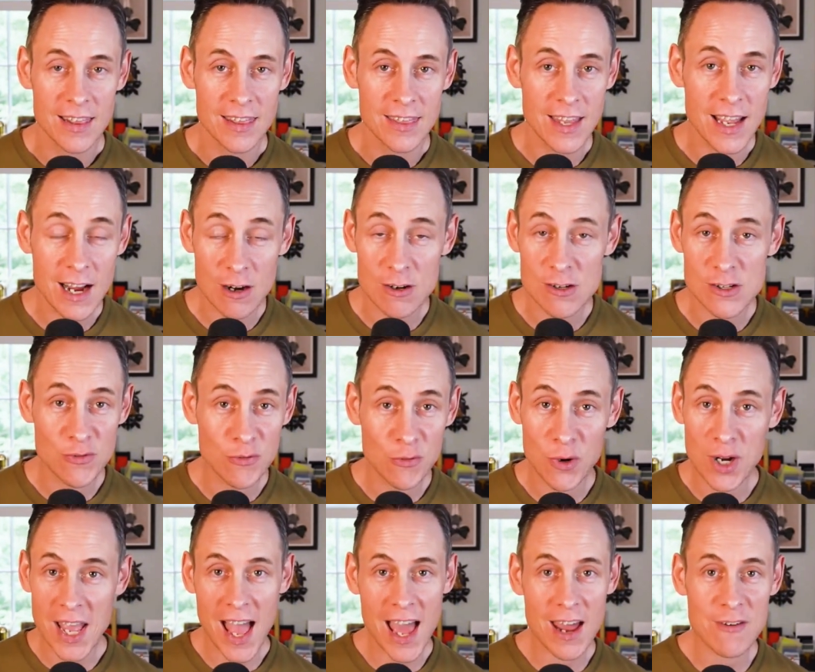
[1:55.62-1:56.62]
there's
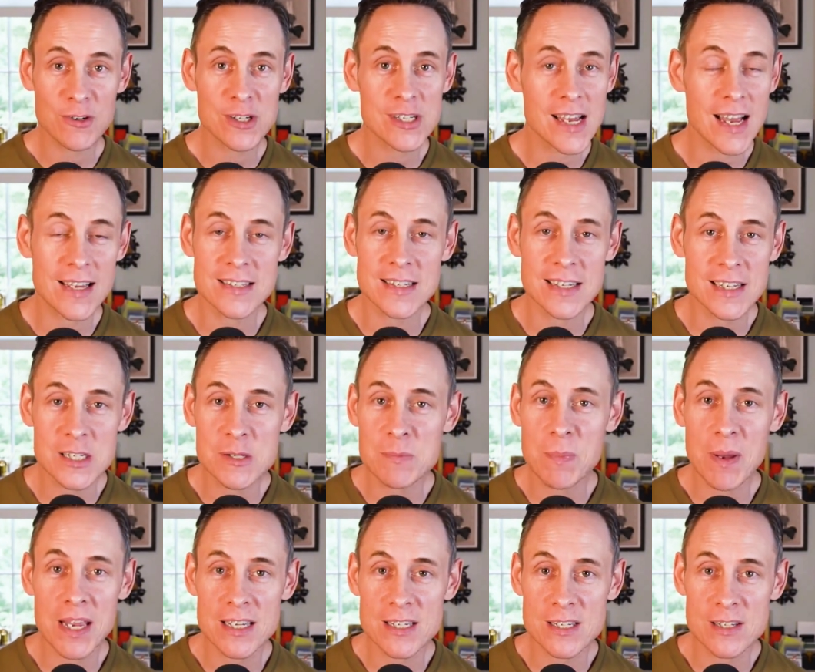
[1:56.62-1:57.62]
free advertising
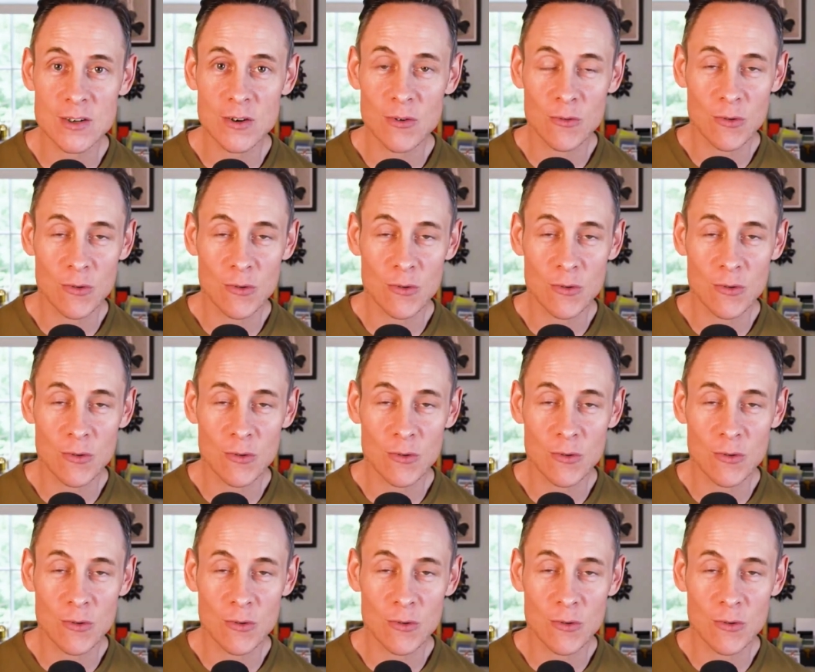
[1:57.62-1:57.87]
space